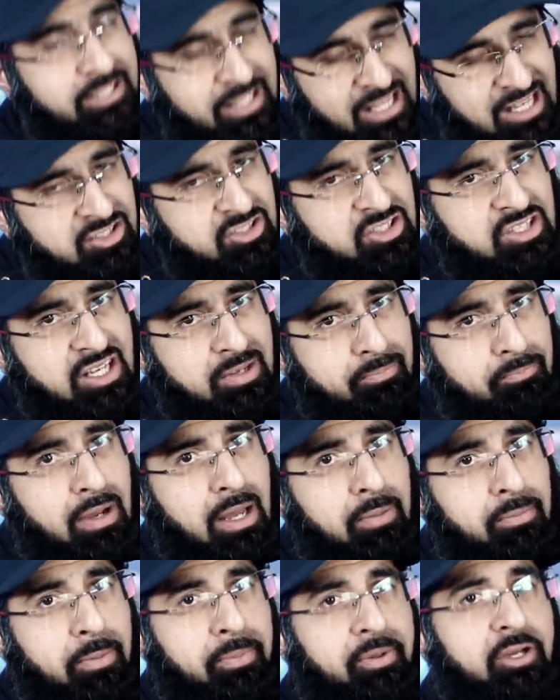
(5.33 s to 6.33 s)
Yes, it
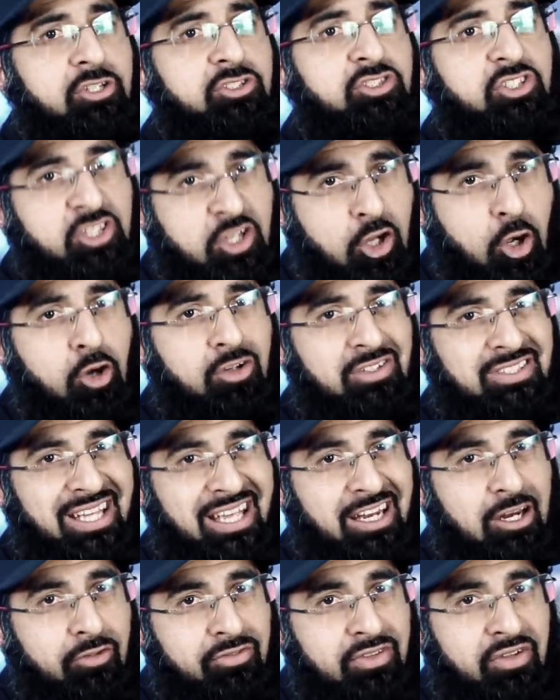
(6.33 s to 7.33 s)
might be because of the
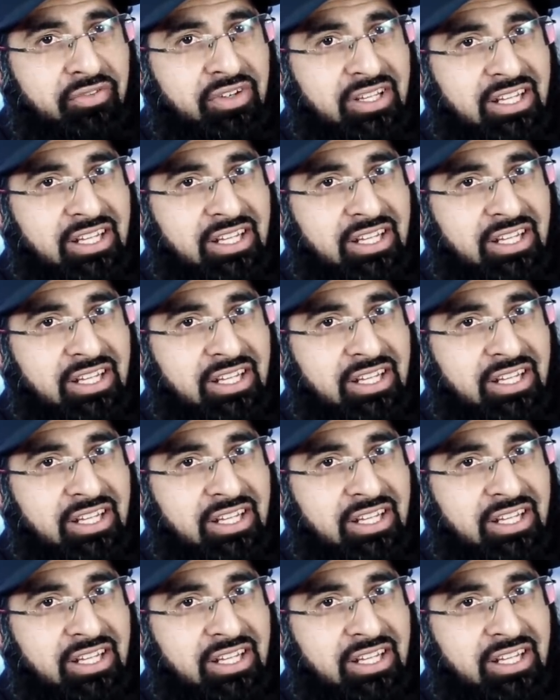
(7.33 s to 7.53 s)
content of the